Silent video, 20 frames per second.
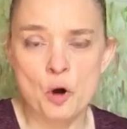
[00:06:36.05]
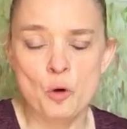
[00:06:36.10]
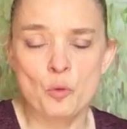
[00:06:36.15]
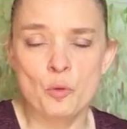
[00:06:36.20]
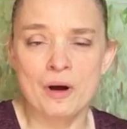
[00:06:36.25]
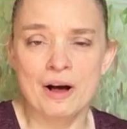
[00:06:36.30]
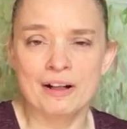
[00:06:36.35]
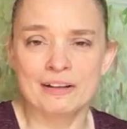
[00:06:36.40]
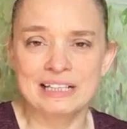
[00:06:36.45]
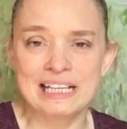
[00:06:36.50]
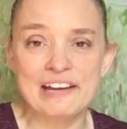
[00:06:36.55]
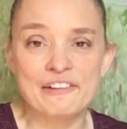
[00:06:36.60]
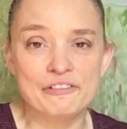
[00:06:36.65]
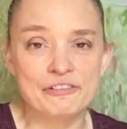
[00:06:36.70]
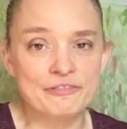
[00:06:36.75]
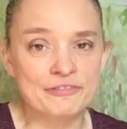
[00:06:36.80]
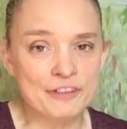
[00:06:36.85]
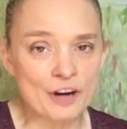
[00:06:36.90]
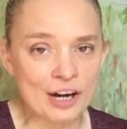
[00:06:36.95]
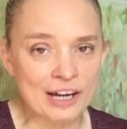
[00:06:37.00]
Well, it
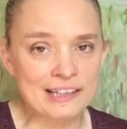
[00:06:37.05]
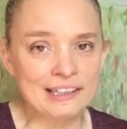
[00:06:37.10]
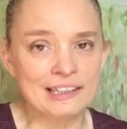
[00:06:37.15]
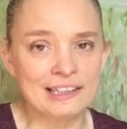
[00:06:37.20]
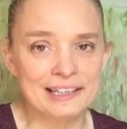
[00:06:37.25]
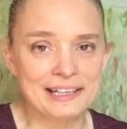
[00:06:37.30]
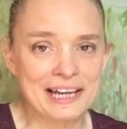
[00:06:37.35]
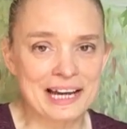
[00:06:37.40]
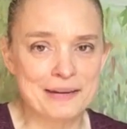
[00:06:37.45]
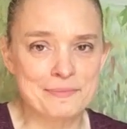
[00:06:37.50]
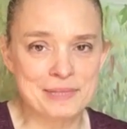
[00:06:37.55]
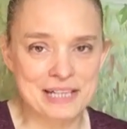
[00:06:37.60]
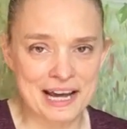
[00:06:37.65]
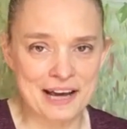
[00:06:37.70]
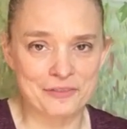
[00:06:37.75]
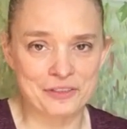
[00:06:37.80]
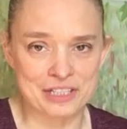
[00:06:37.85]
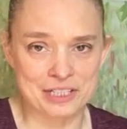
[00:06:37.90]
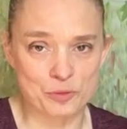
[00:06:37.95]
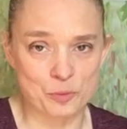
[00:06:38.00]
finally came
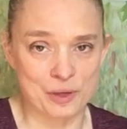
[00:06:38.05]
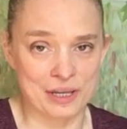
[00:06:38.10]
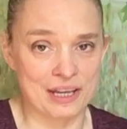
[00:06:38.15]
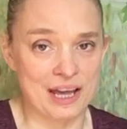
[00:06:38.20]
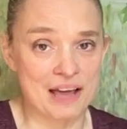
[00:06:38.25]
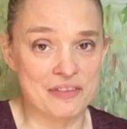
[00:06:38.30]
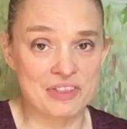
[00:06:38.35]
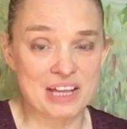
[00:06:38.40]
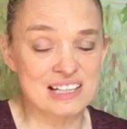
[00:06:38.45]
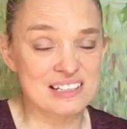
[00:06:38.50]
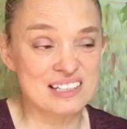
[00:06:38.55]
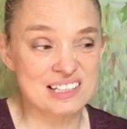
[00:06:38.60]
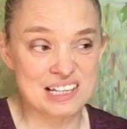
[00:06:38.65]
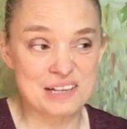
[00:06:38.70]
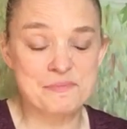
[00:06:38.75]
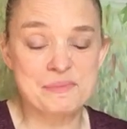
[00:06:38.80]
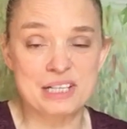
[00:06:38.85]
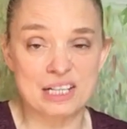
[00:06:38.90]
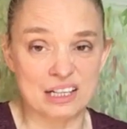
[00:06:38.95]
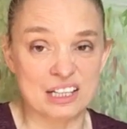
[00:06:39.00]
down this week, and that
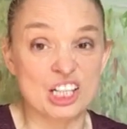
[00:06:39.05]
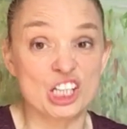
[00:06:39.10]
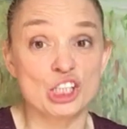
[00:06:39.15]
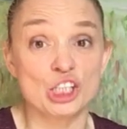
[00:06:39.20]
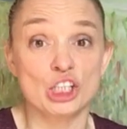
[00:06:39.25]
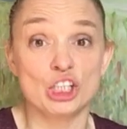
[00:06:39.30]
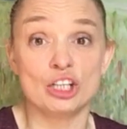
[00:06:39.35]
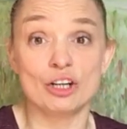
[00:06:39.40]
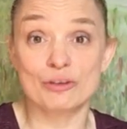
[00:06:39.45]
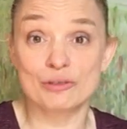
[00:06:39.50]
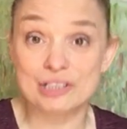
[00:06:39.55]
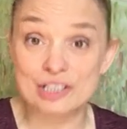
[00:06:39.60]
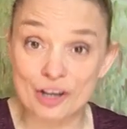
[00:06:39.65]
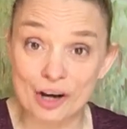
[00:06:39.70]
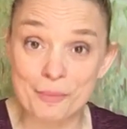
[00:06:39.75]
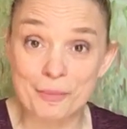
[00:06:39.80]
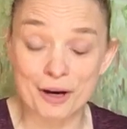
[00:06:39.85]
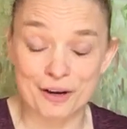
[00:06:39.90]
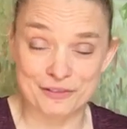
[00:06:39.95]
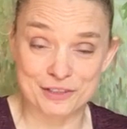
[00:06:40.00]
seems like a long
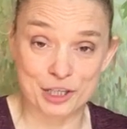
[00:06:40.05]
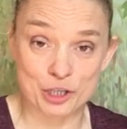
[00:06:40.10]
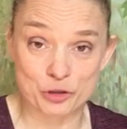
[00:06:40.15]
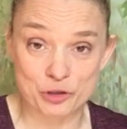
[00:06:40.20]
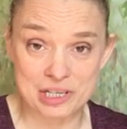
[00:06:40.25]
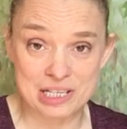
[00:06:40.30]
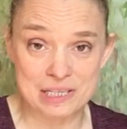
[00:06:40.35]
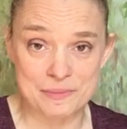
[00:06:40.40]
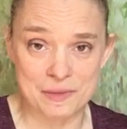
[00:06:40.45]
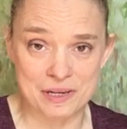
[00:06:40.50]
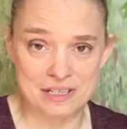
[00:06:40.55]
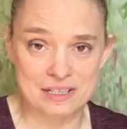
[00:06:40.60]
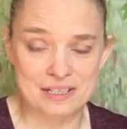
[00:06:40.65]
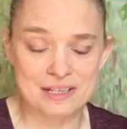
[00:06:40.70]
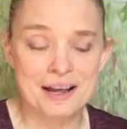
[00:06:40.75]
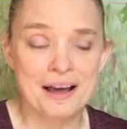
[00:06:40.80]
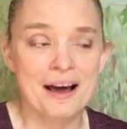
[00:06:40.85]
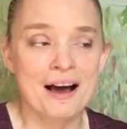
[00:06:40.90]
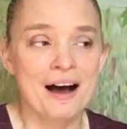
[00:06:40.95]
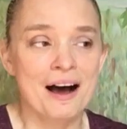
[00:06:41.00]
time after
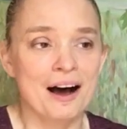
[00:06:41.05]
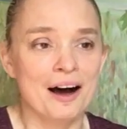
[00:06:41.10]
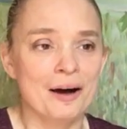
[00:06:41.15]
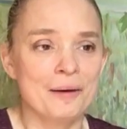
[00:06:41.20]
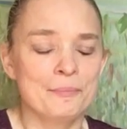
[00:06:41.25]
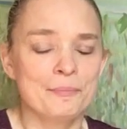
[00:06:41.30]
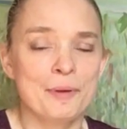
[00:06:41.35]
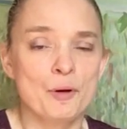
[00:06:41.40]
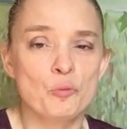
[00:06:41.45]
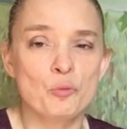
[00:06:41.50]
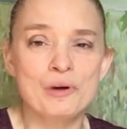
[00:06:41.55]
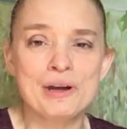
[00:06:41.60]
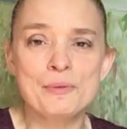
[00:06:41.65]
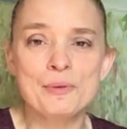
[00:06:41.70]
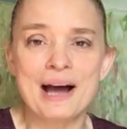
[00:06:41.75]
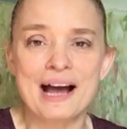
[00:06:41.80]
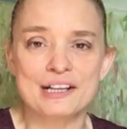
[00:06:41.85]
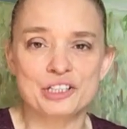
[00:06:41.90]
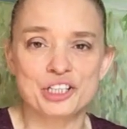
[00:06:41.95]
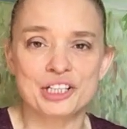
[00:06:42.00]
Christmas. Um, but we
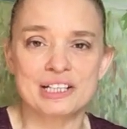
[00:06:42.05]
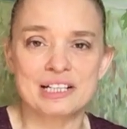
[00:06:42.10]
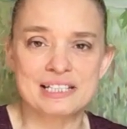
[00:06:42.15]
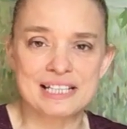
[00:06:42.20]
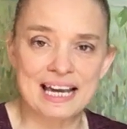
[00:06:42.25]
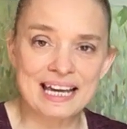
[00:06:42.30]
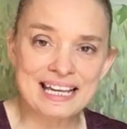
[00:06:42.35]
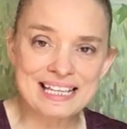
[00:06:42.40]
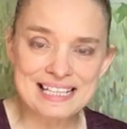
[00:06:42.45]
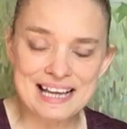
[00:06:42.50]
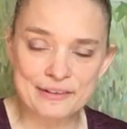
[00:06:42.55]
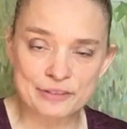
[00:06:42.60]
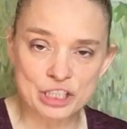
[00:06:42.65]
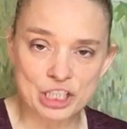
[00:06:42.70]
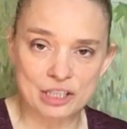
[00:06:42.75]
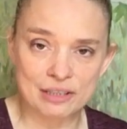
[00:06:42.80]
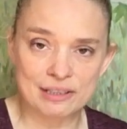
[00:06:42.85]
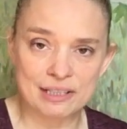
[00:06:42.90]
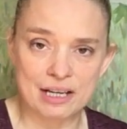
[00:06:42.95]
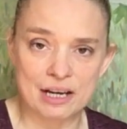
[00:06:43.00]
were actually going to take it down
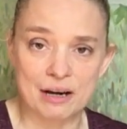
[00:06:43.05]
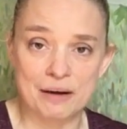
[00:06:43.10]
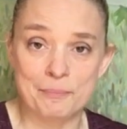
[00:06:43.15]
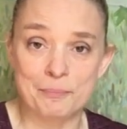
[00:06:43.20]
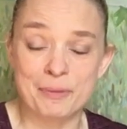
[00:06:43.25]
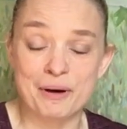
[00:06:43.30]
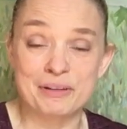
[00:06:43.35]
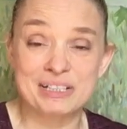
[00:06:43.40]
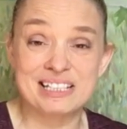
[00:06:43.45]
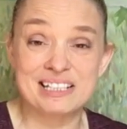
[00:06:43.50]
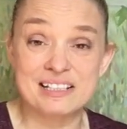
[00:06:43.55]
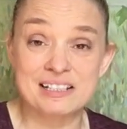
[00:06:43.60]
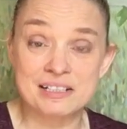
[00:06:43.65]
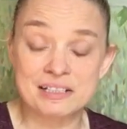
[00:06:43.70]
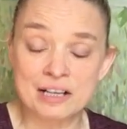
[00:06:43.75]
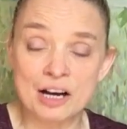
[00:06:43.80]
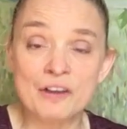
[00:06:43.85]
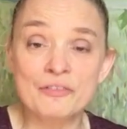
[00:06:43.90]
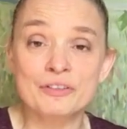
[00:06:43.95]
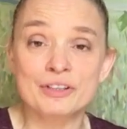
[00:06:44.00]
earlier, but
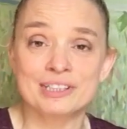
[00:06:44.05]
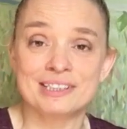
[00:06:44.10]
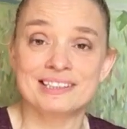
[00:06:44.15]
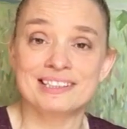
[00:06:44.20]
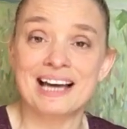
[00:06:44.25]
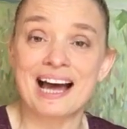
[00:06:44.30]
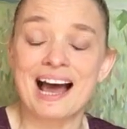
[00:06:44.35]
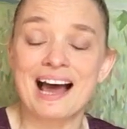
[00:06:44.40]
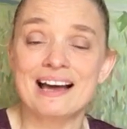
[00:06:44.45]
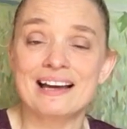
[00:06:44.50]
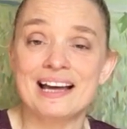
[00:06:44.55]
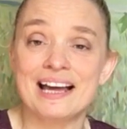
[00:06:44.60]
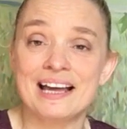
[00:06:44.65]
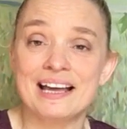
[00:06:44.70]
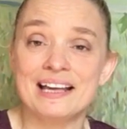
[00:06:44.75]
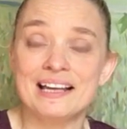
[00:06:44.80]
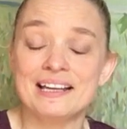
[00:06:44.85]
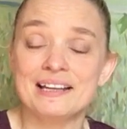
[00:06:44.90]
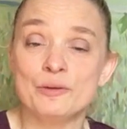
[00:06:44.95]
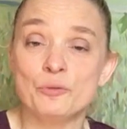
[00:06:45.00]
discovered that
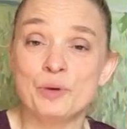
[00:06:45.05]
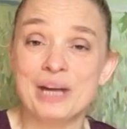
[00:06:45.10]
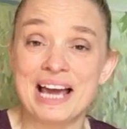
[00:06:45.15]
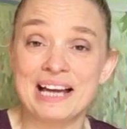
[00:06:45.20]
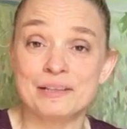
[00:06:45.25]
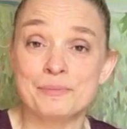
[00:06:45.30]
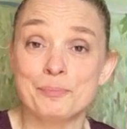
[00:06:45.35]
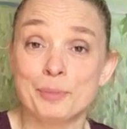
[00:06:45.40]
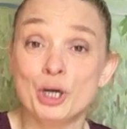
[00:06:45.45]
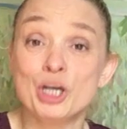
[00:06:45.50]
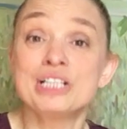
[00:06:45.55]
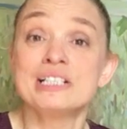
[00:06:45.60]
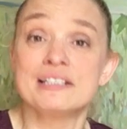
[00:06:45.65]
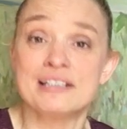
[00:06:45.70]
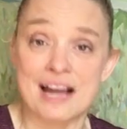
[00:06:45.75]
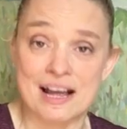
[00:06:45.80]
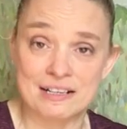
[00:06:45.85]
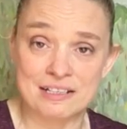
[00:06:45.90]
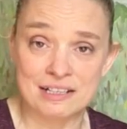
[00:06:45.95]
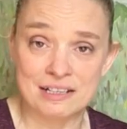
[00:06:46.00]
a we had a bird's
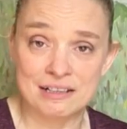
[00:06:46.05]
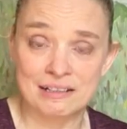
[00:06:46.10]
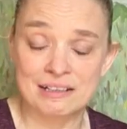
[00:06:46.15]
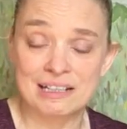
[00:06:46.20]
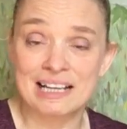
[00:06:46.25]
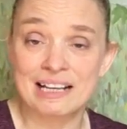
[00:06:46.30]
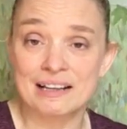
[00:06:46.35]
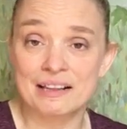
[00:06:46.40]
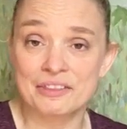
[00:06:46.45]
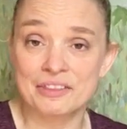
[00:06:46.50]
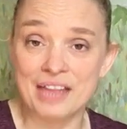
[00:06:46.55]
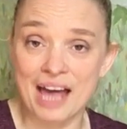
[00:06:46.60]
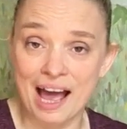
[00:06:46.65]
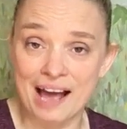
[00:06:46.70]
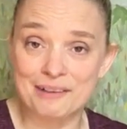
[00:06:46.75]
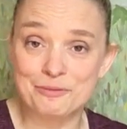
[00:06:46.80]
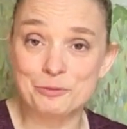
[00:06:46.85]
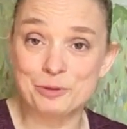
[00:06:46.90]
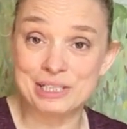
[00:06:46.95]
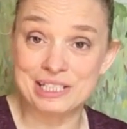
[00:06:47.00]
nest
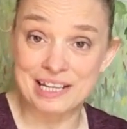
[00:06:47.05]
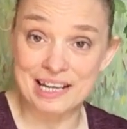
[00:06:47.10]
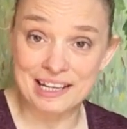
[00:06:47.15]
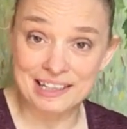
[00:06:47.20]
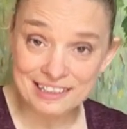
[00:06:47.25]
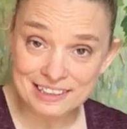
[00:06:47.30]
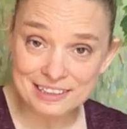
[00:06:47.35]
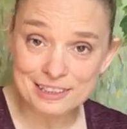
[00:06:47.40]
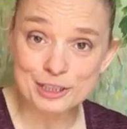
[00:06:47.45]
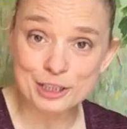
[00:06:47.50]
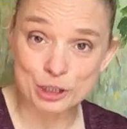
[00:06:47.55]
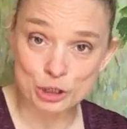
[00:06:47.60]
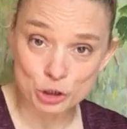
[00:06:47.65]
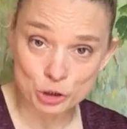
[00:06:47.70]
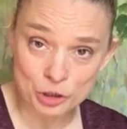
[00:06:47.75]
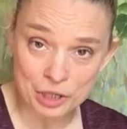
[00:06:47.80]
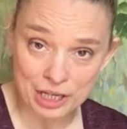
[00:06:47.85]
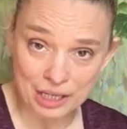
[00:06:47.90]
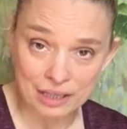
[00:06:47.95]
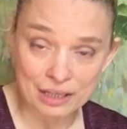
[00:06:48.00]
that was in the
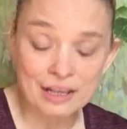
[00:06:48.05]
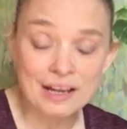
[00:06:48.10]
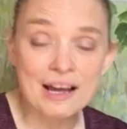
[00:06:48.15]
tree.